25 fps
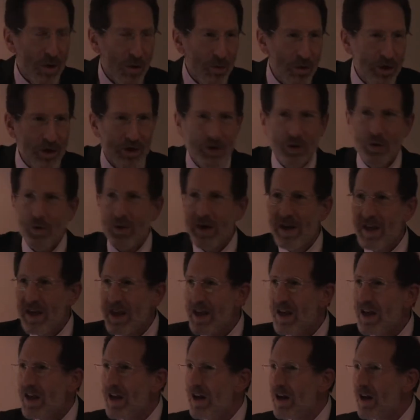what we're doing
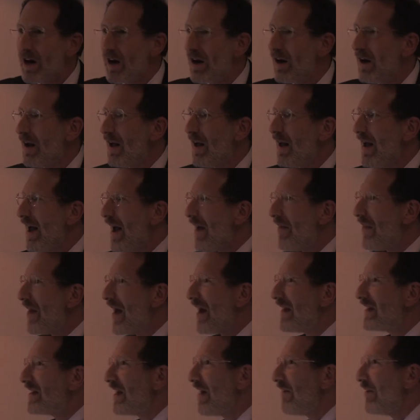here. And
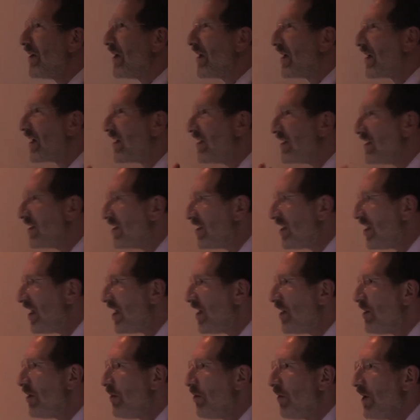that is having a
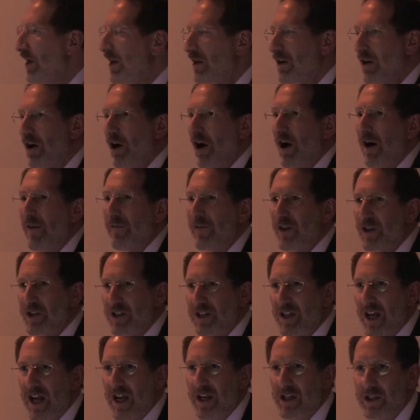continuing
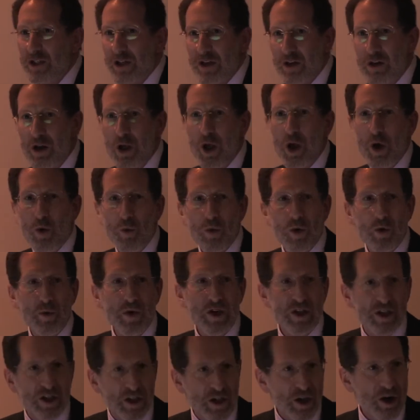conversation where
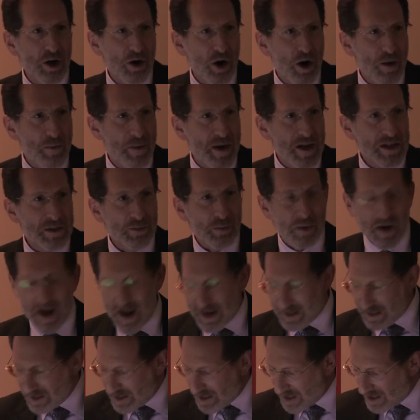we share our best
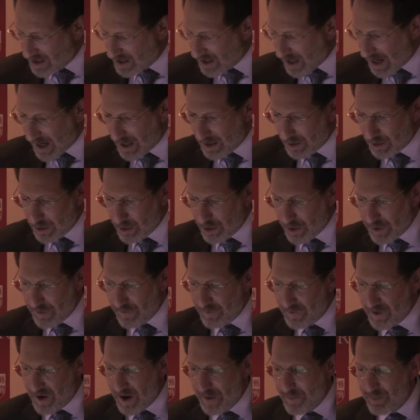practices and learn
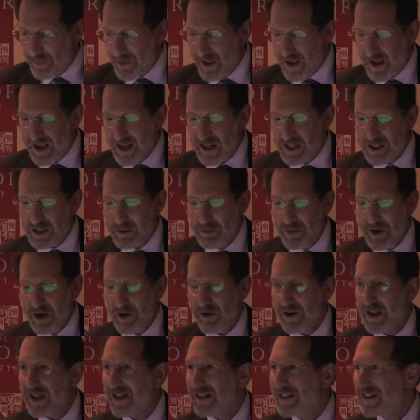from
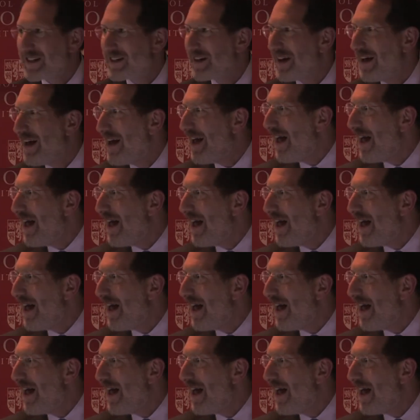experience.